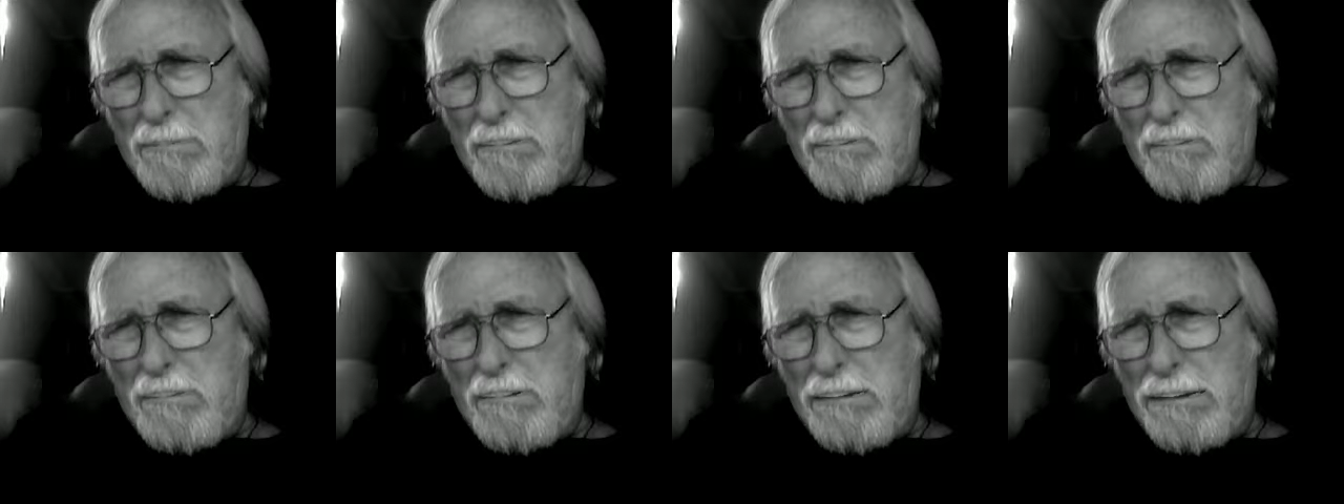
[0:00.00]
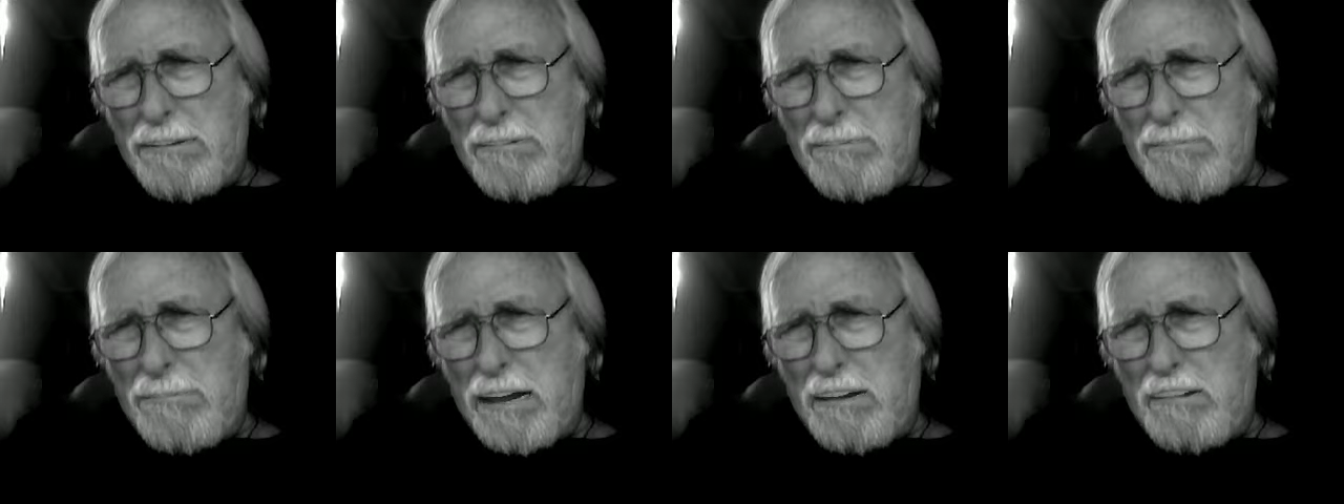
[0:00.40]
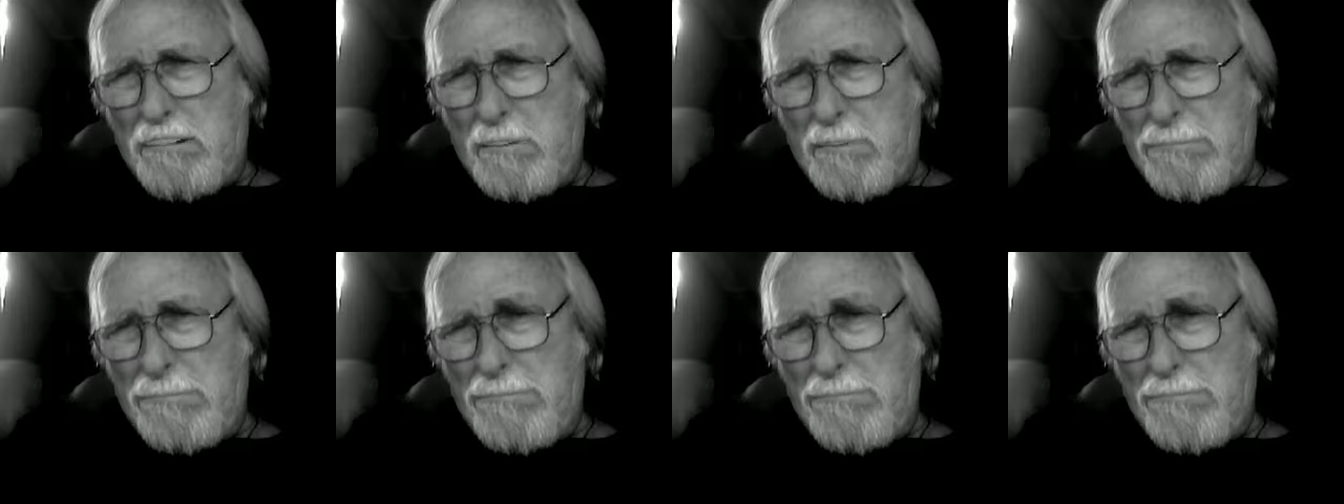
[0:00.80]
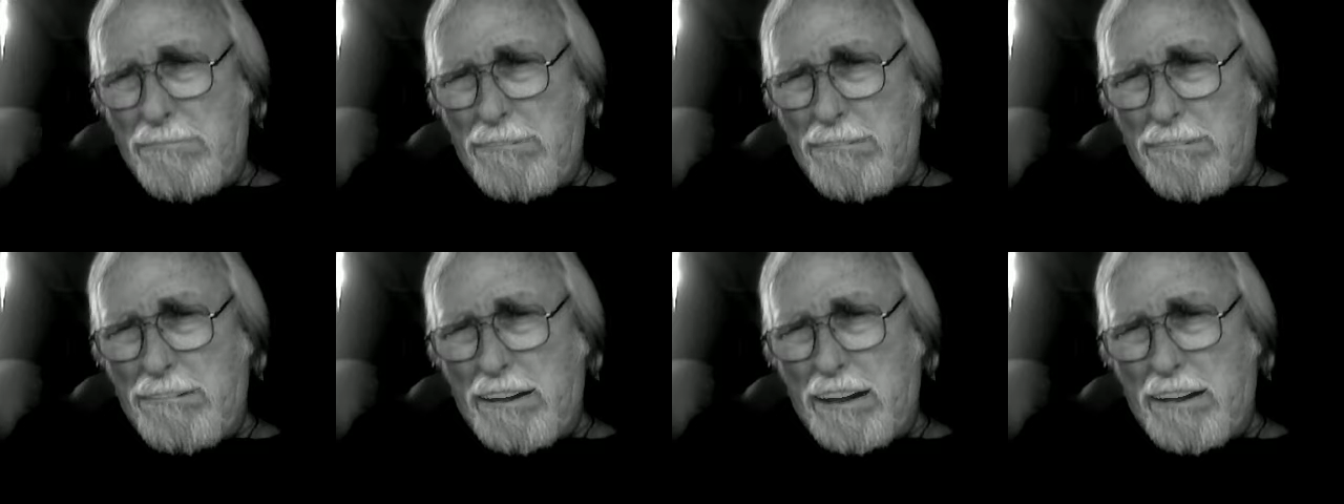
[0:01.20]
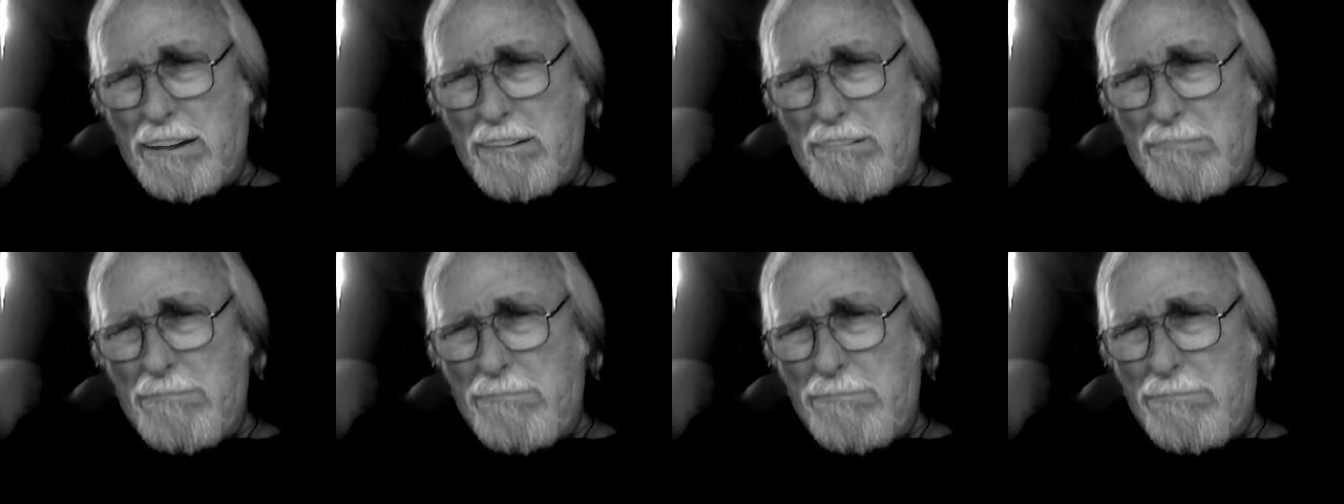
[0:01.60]
Everybody like it here in
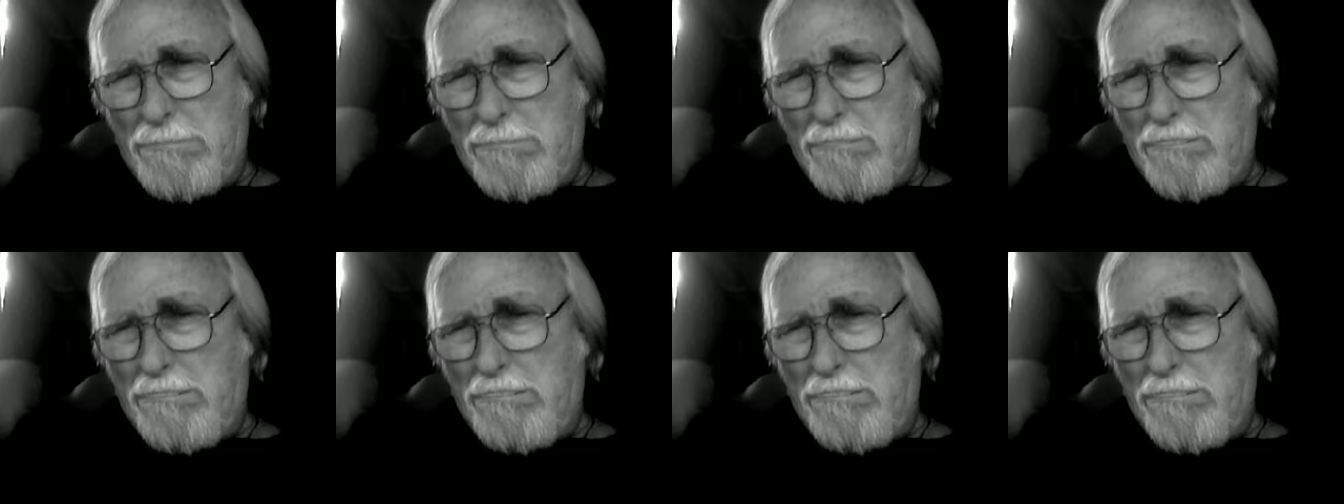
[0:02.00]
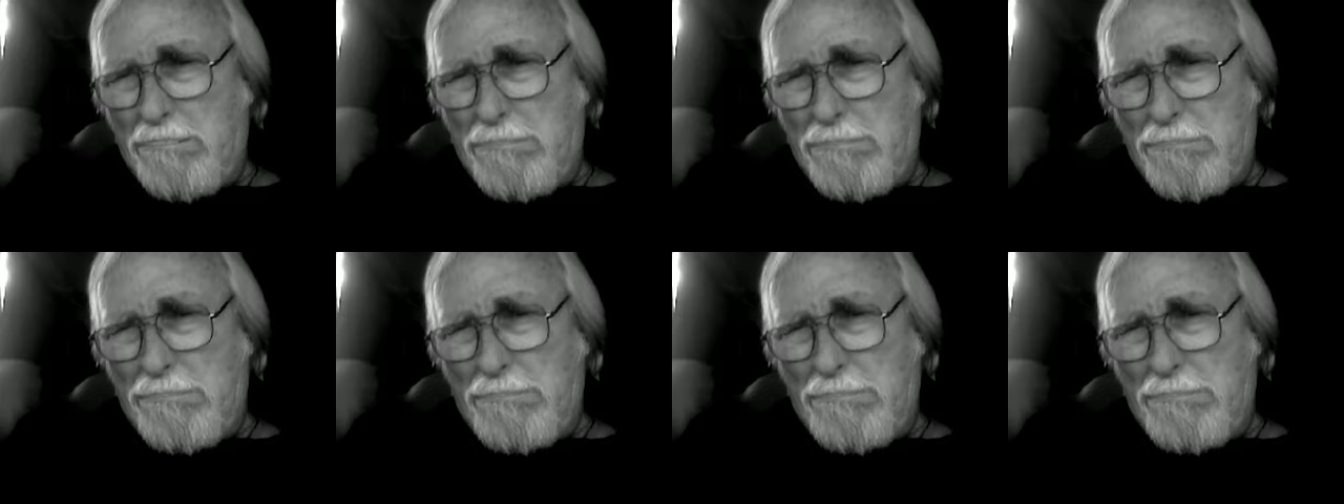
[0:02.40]
Florida, you know.